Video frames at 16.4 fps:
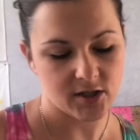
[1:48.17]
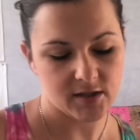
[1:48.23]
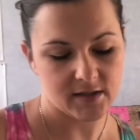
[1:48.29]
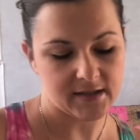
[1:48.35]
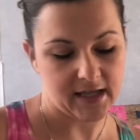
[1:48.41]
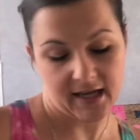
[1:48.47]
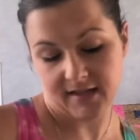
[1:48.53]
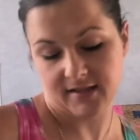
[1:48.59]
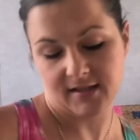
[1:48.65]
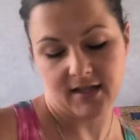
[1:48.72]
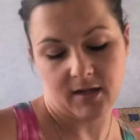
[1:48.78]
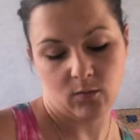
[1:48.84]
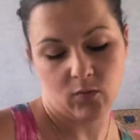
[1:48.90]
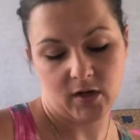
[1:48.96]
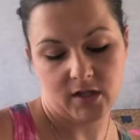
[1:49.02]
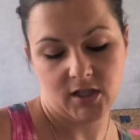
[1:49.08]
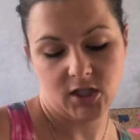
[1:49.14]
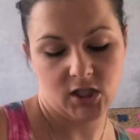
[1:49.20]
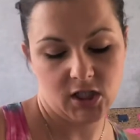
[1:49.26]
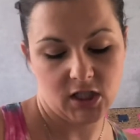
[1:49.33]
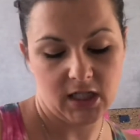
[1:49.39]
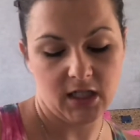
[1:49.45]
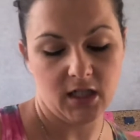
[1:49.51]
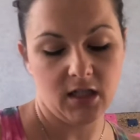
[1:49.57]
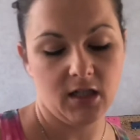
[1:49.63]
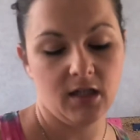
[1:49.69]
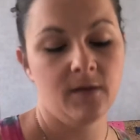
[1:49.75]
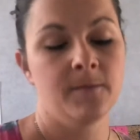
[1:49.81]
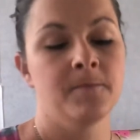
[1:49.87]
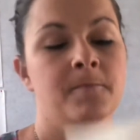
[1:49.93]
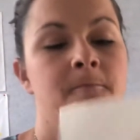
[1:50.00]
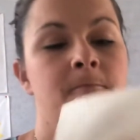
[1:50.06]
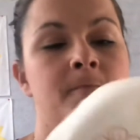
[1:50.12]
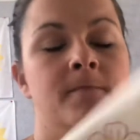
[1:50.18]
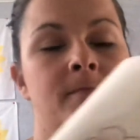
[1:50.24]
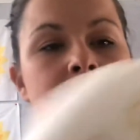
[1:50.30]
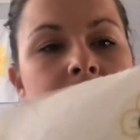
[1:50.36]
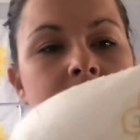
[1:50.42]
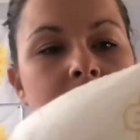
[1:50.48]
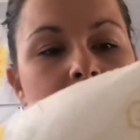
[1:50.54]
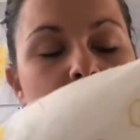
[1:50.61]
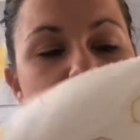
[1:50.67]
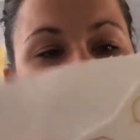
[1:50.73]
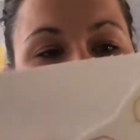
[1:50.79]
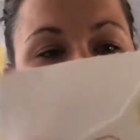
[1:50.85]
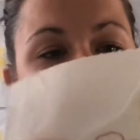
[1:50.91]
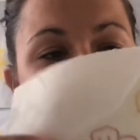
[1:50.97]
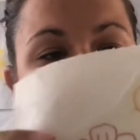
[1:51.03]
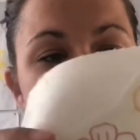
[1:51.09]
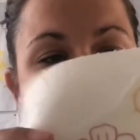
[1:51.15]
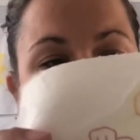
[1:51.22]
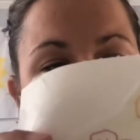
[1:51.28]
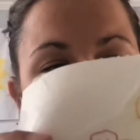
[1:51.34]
says that when she does